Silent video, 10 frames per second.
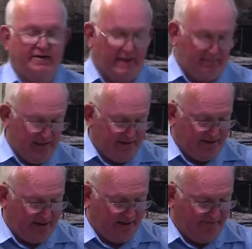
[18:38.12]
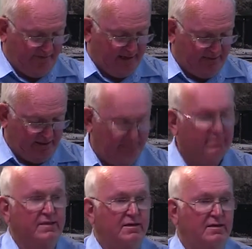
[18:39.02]
And that meant that our family,
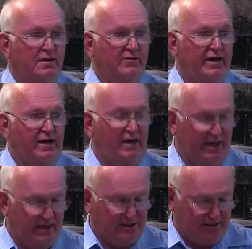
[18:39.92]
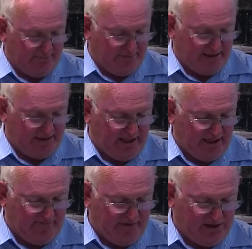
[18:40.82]
who had a large
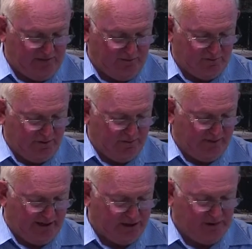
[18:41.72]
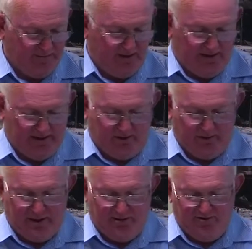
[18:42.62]
backyard vegetable patch, that
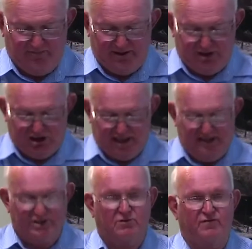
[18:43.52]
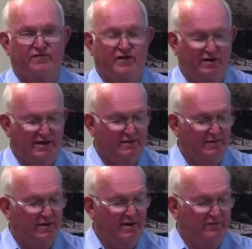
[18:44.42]
we could have been charged or fined
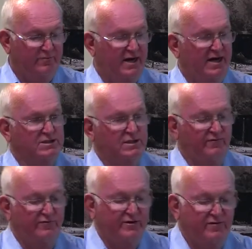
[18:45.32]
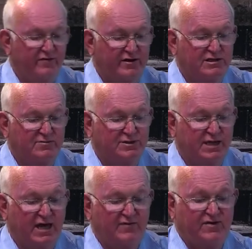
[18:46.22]
for passing fruit and vegetables
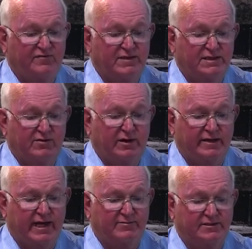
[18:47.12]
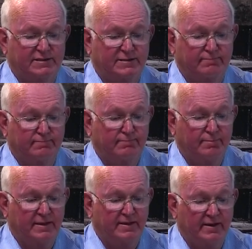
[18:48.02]
over thanks to our neighbours
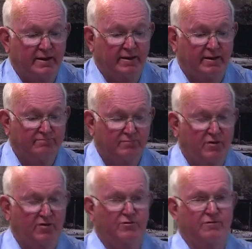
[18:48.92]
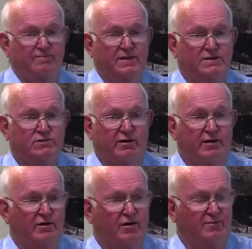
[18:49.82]
who were a
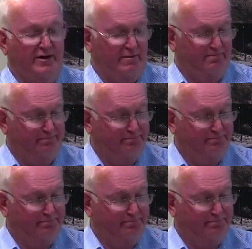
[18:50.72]
striking coal miner.